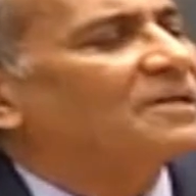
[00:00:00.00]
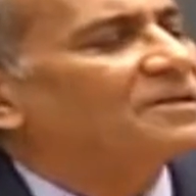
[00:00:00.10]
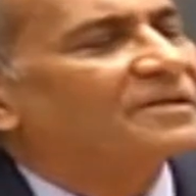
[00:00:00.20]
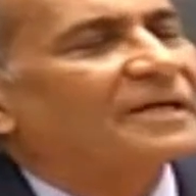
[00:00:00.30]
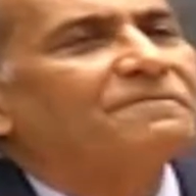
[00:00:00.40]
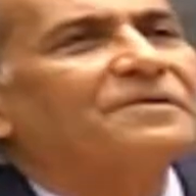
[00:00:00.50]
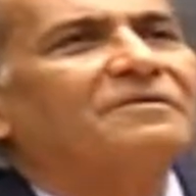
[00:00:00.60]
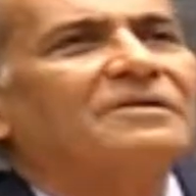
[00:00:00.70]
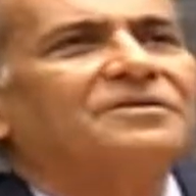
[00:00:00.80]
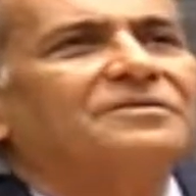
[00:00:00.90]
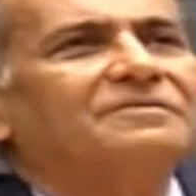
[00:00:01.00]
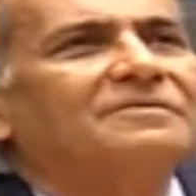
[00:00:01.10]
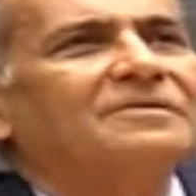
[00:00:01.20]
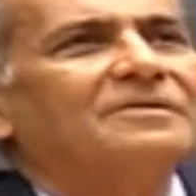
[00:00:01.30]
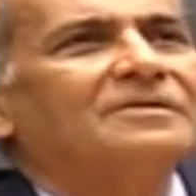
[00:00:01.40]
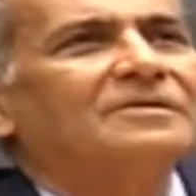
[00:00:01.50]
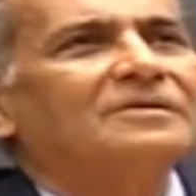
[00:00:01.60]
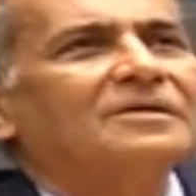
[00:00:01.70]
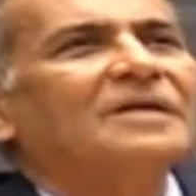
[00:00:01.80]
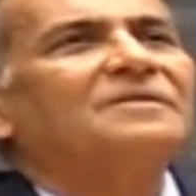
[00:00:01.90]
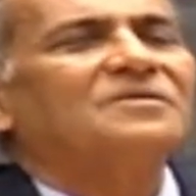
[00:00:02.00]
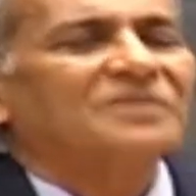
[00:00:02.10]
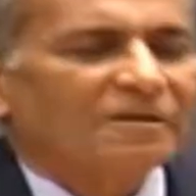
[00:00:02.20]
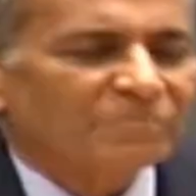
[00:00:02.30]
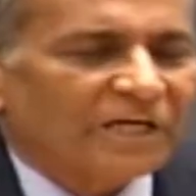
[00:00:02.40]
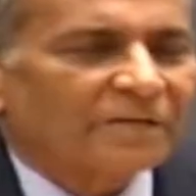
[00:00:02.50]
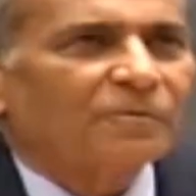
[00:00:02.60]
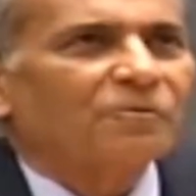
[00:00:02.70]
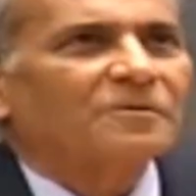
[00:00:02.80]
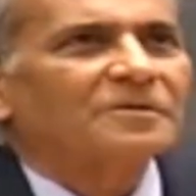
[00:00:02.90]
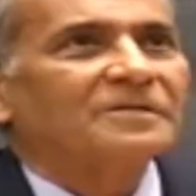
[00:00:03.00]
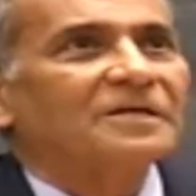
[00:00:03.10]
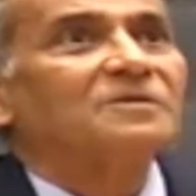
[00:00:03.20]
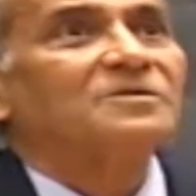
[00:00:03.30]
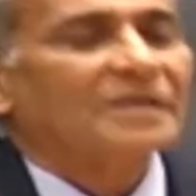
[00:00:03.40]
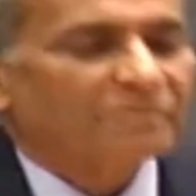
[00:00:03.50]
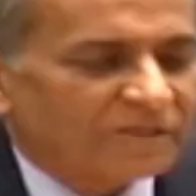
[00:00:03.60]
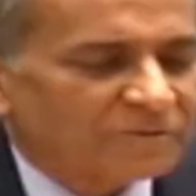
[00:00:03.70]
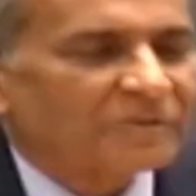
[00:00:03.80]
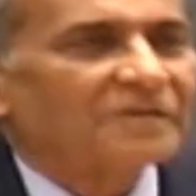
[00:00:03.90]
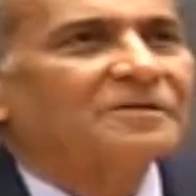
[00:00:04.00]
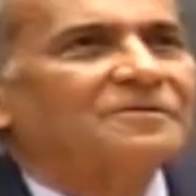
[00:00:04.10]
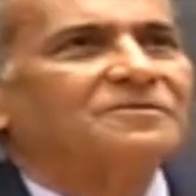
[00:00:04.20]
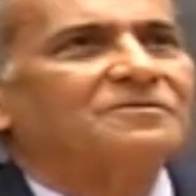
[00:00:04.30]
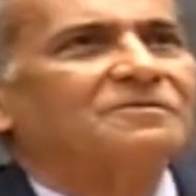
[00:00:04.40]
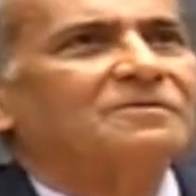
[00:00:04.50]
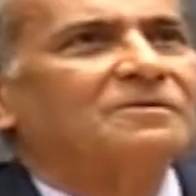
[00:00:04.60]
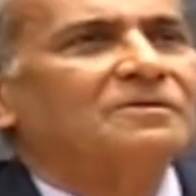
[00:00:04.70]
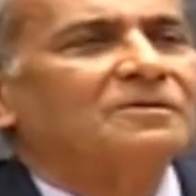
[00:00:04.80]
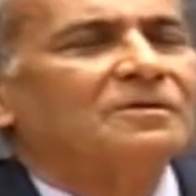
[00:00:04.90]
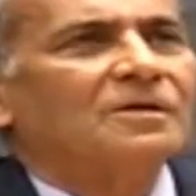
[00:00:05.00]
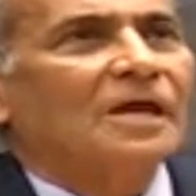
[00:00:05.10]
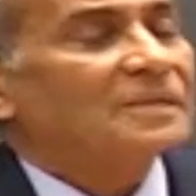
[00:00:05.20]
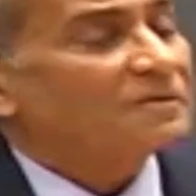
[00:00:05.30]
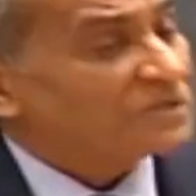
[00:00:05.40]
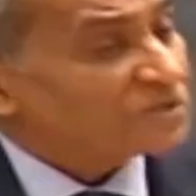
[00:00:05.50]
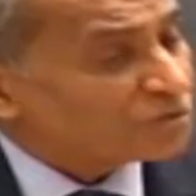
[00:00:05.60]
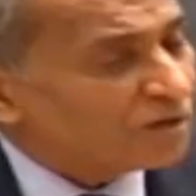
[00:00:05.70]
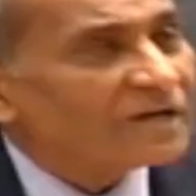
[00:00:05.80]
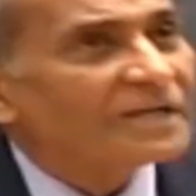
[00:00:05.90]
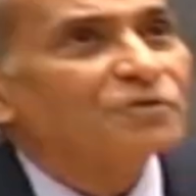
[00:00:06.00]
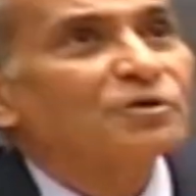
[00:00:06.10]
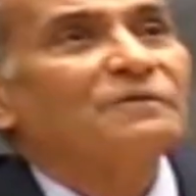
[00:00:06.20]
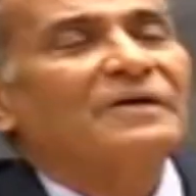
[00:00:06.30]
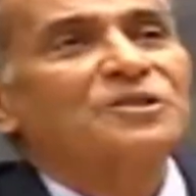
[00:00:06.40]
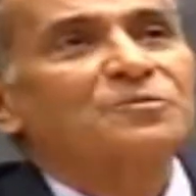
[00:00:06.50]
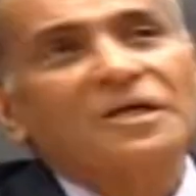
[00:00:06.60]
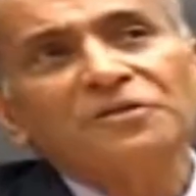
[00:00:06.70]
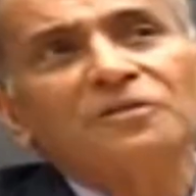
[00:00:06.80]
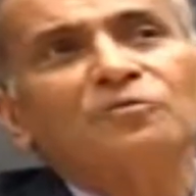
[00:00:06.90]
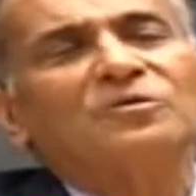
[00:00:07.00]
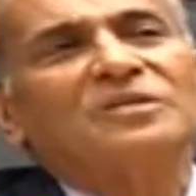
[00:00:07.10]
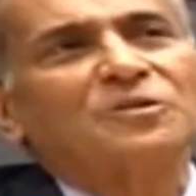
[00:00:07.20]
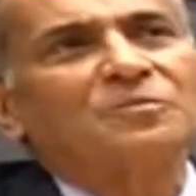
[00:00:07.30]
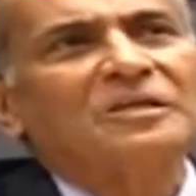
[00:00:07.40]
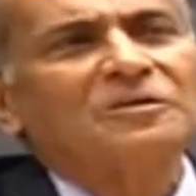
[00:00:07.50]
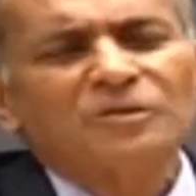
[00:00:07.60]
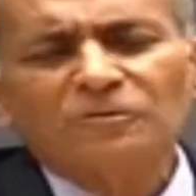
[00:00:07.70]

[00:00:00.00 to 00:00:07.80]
religion, every religion hit the same jackpot. They had the same experience. And they were struggling to give expression to this experience